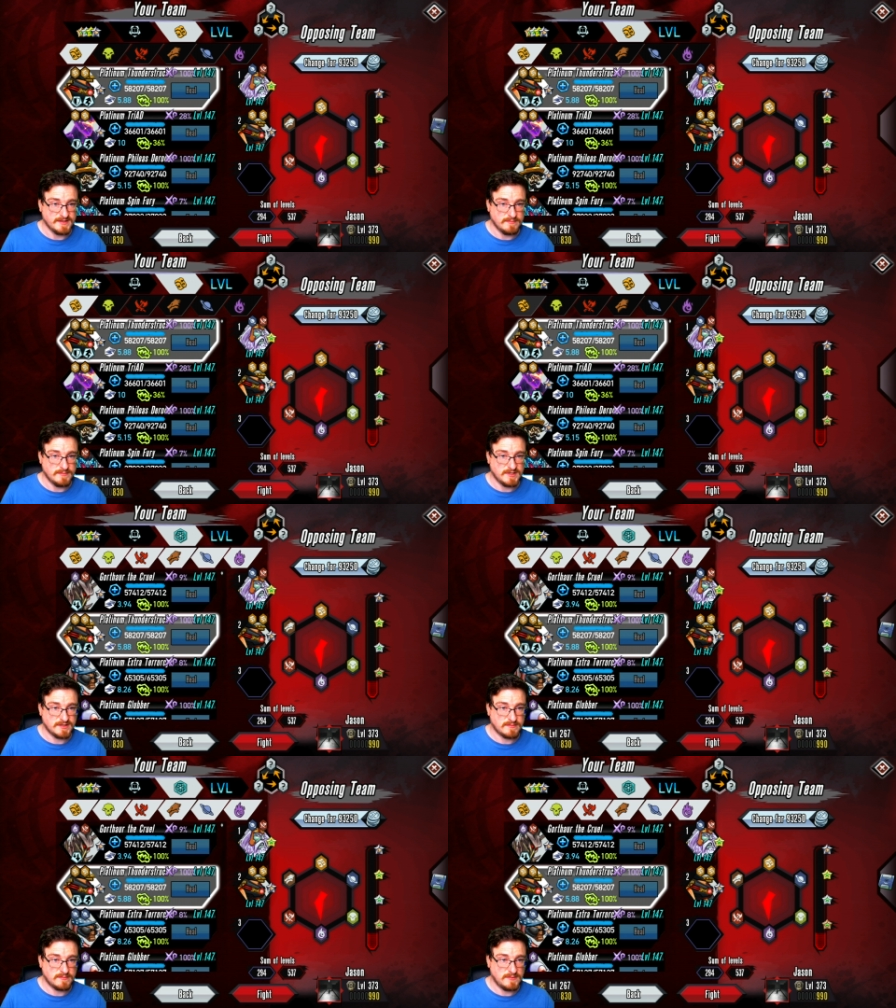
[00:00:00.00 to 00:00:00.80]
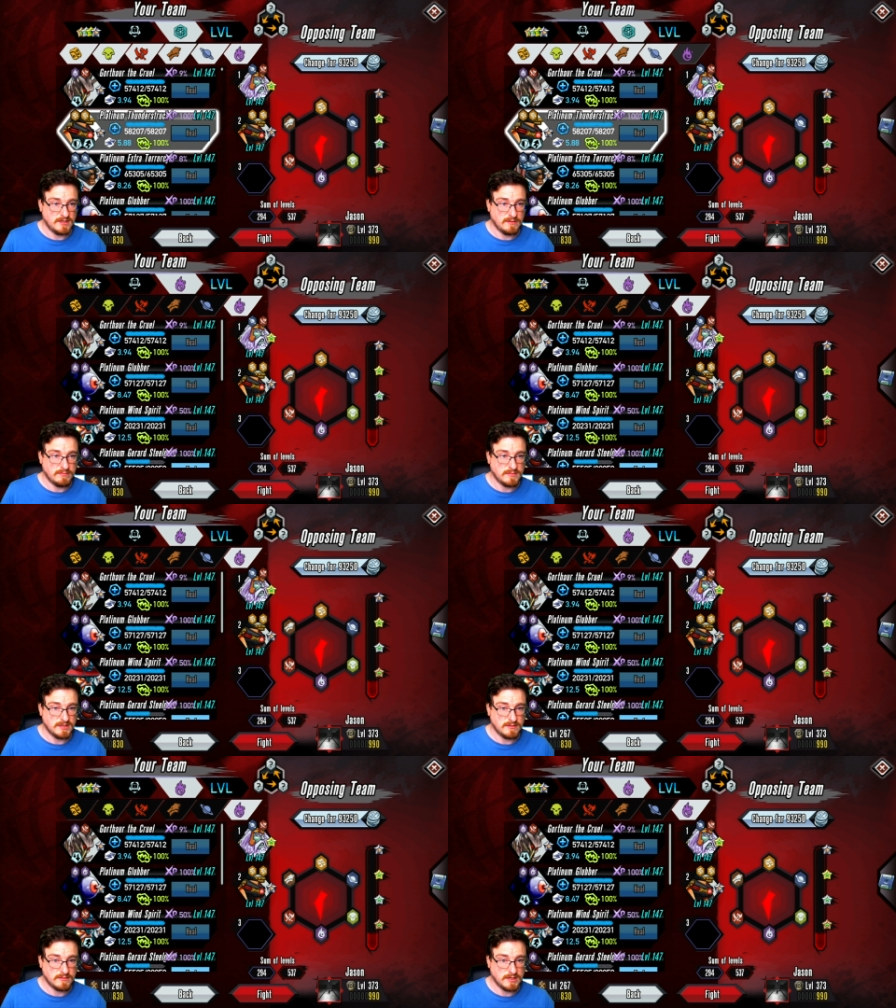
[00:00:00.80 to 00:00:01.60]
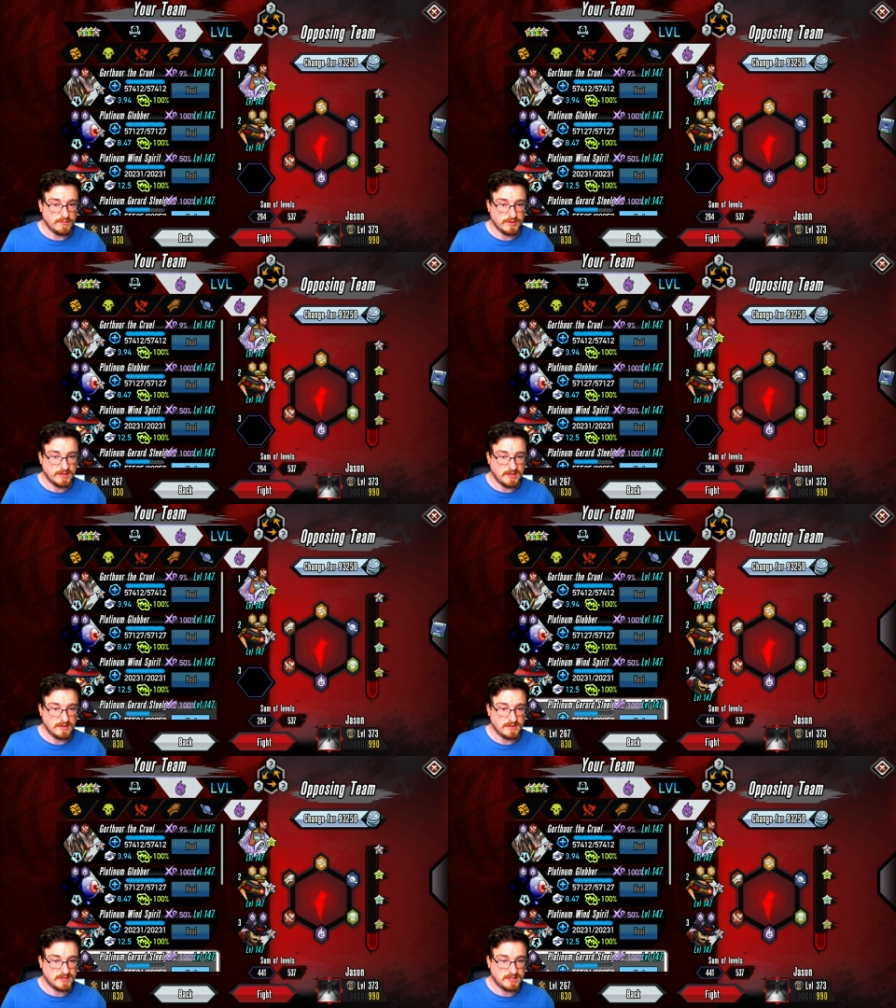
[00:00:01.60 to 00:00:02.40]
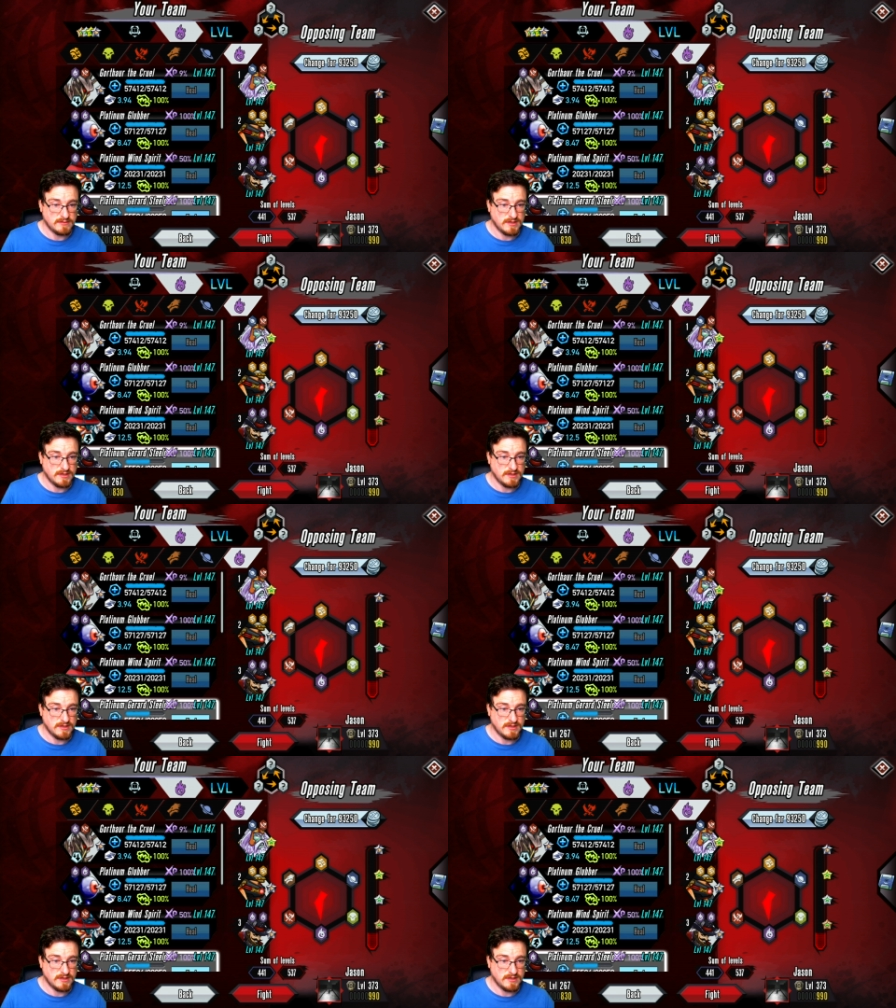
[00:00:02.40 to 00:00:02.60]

And just, you know, I'm going to put it in a steel